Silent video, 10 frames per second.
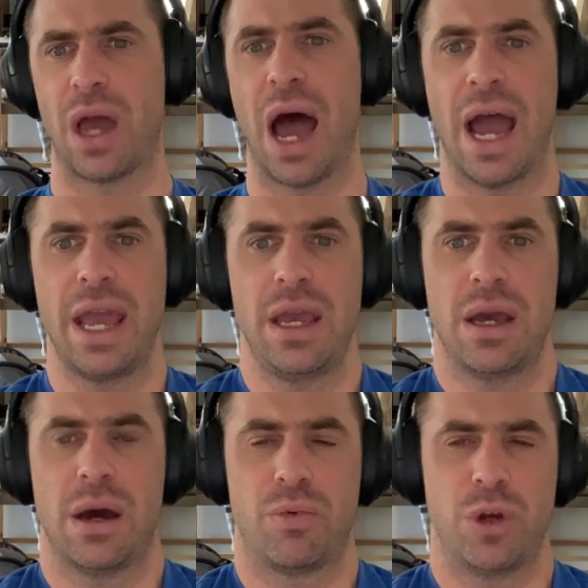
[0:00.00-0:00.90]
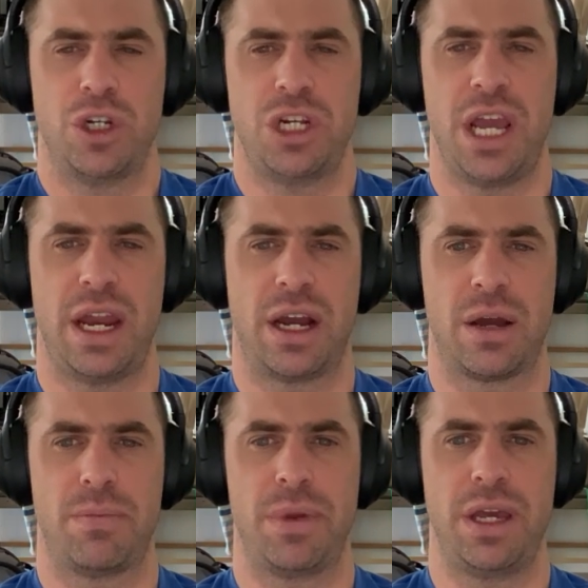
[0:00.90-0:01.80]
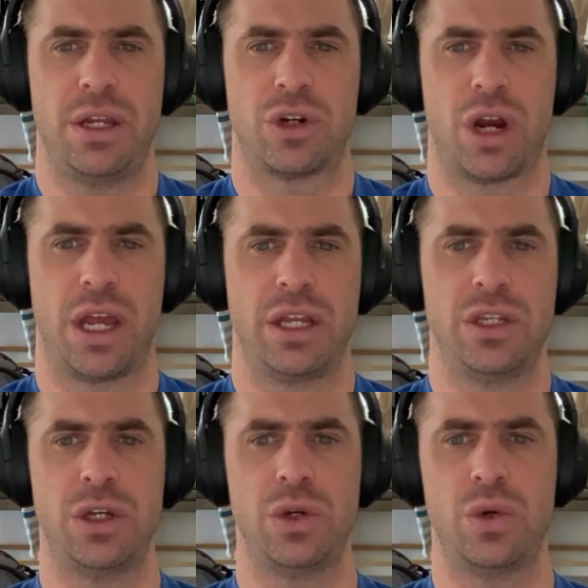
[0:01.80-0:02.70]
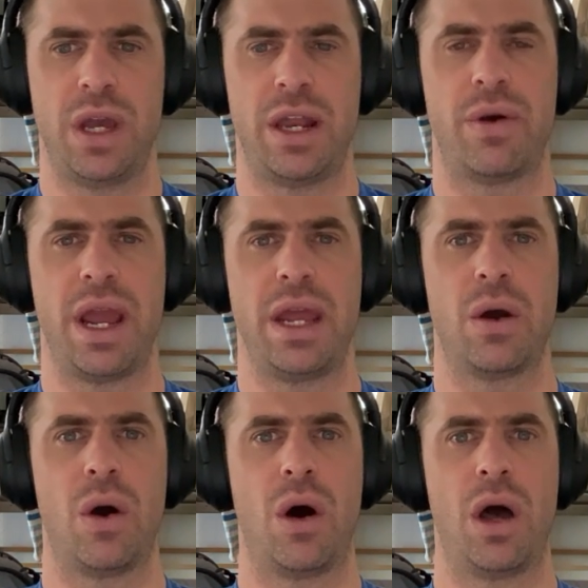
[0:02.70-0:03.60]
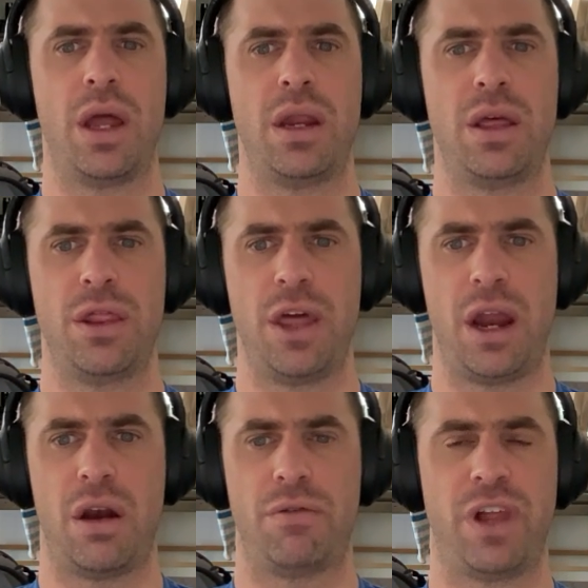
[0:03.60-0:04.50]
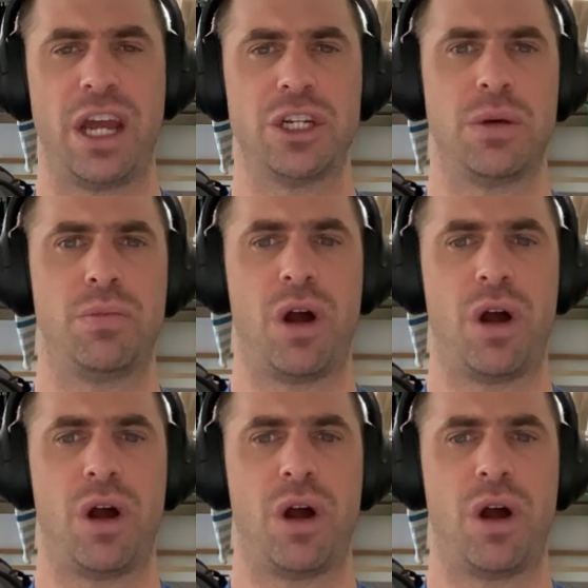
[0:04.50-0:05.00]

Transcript: I appreciate a company trying to iterate on their flagship